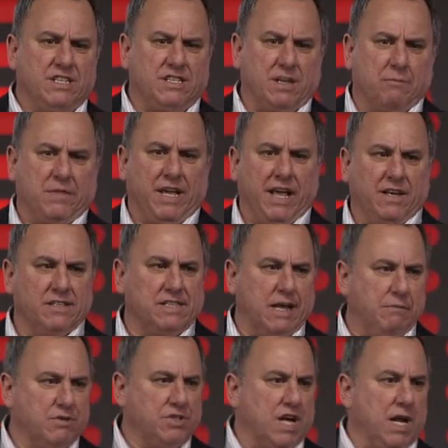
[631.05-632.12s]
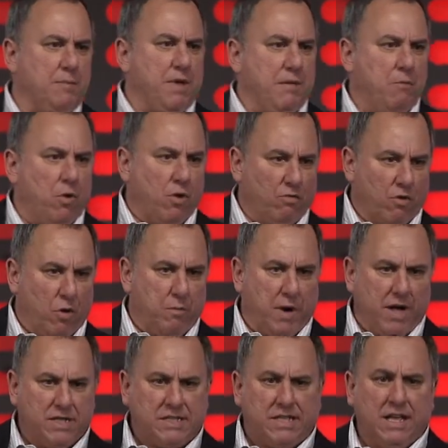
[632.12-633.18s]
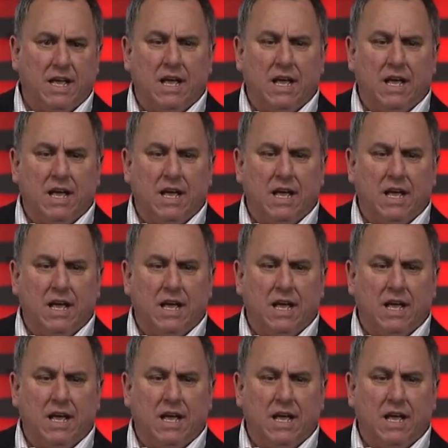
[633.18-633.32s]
something else that was going to be more robust.